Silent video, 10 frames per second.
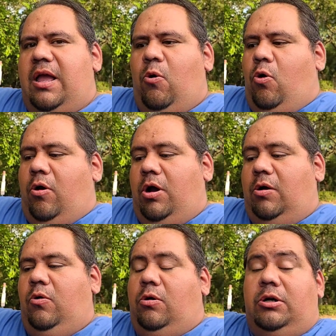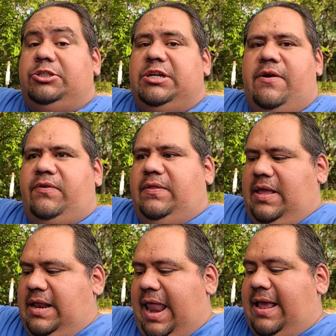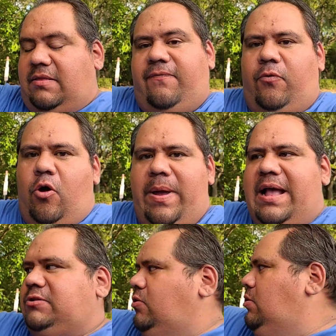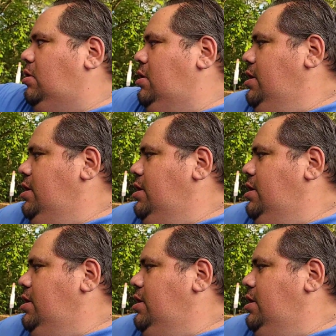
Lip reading: or a Chevy and they like the floor mats or